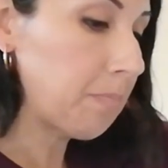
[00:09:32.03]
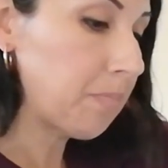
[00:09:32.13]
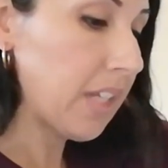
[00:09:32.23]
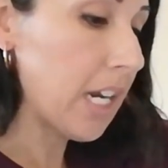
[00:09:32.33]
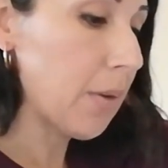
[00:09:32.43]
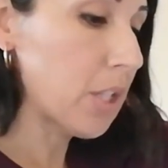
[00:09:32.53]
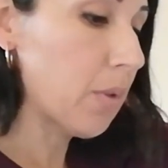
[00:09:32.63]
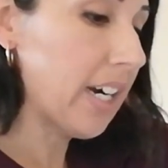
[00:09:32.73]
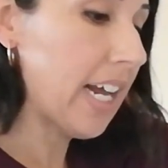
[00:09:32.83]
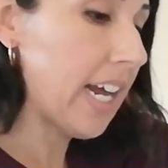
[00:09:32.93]
Anyway, so
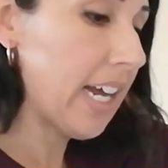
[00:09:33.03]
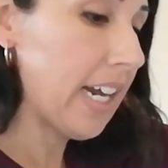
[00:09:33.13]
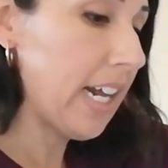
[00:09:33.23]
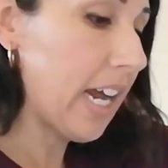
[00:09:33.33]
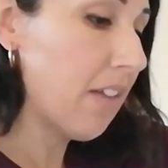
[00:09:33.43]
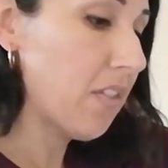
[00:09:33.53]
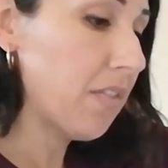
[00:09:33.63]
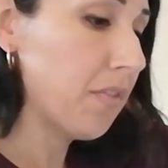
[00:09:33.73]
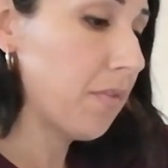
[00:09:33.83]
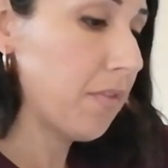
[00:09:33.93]
we're gonna add half
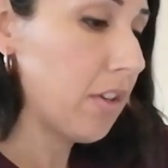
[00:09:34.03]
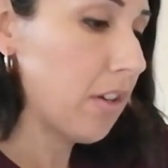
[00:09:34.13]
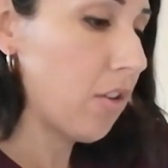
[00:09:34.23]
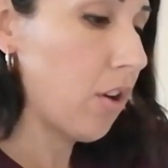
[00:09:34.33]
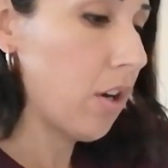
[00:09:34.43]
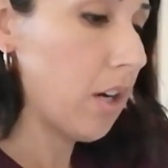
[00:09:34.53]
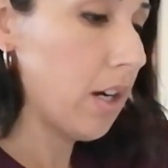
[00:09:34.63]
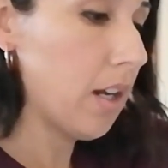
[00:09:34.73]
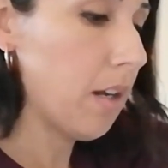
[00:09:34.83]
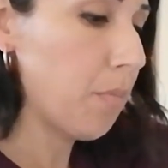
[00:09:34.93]
of
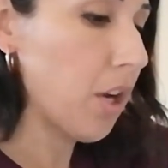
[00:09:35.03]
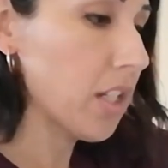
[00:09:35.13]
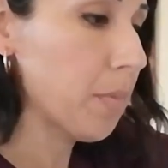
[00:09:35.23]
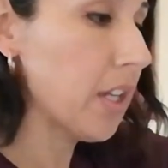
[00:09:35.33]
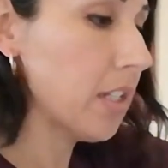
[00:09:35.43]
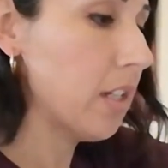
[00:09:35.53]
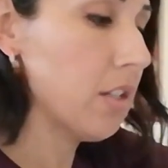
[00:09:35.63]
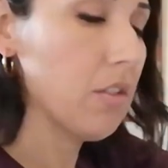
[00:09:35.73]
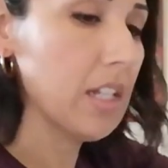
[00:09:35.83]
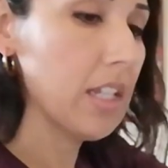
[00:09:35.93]
our box of pasta.
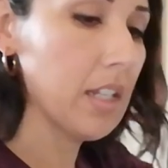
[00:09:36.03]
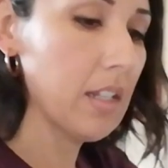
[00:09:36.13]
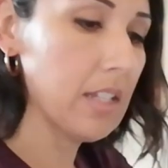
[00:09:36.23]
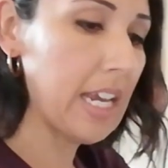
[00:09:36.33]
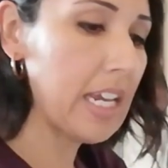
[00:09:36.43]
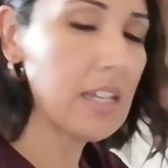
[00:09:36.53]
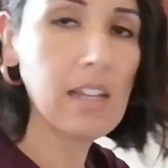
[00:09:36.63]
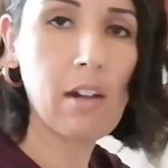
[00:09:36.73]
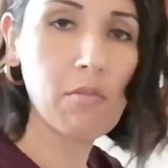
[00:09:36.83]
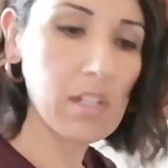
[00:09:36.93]
So this is 8
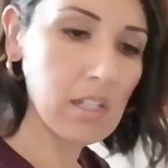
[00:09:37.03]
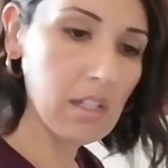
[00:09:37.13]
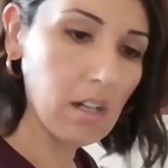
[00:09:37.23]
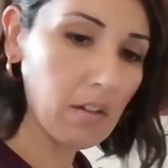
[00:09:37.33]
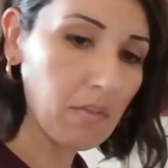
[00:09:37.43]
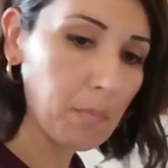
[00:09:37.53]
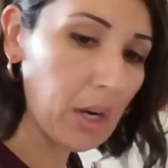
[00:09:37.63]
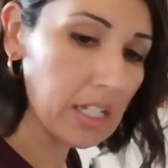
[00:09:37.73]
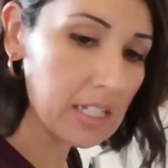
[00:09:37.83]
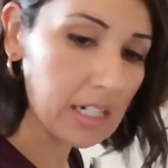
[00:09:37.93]
ounces of
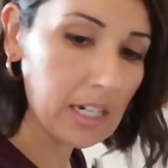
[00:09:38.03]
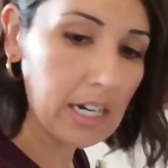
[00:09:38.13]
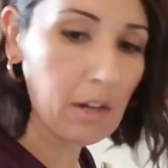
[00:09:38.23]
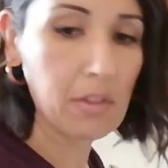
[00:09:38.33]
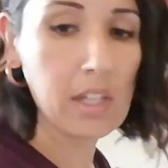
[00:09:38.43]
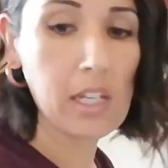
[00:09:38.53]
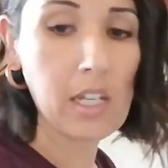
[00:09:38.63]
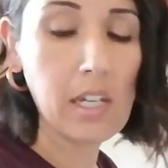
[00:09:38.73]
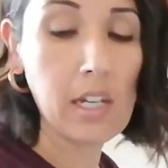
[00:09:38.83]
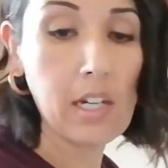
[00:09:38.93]
pasta. Now the